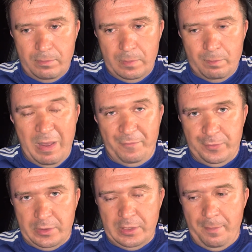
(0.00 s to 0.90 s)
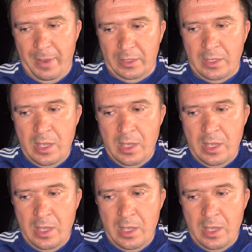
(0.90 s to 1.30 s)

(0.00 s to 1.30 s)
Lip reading: muffler in the back.